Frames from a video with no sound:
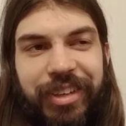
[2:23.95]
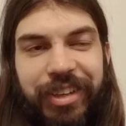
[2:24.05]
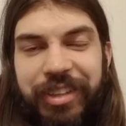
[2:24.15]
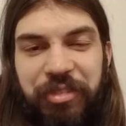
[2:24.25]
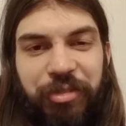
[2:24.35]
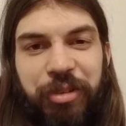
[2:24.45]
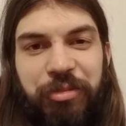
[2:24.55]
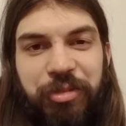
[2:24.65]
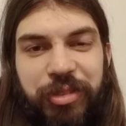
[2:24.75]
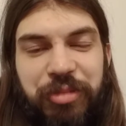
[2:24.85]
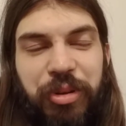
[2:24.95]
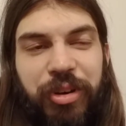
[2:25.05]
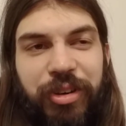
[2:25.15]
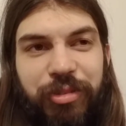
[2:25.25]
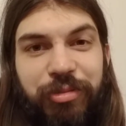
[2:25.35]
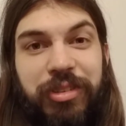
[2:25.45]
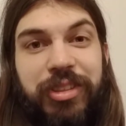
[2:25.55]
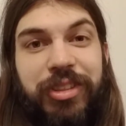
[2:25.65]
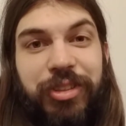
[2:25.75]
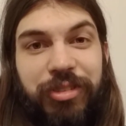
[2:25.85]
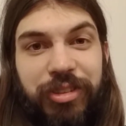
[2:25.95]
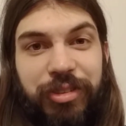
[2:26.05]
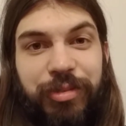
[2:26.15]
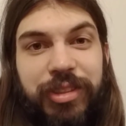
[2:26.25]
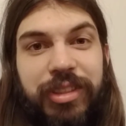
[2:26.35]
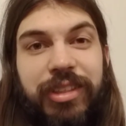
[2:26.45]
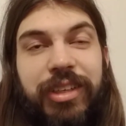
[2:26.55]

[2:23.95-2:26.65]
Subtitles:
I think for everyone, we all really struggled with it.